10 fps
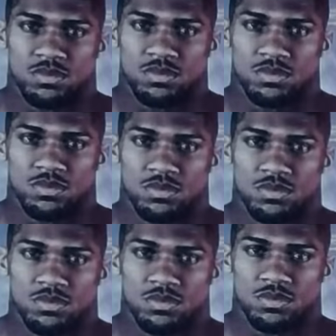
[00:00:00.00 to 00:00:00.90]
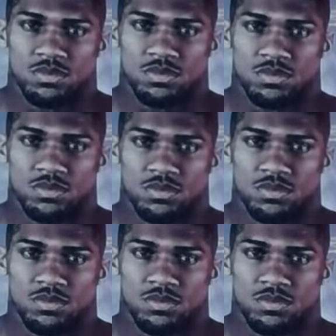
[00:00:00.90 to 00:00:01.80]

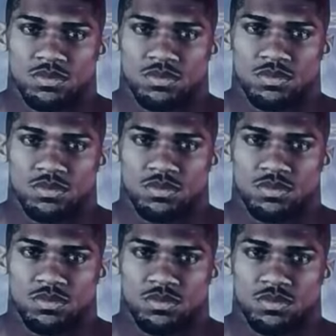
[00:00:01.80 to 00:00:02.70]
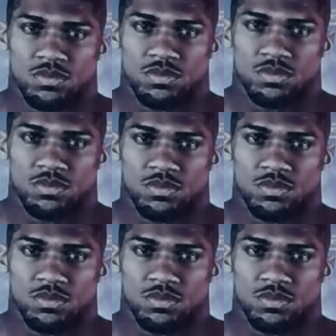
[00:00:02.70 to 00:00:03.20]
(silent)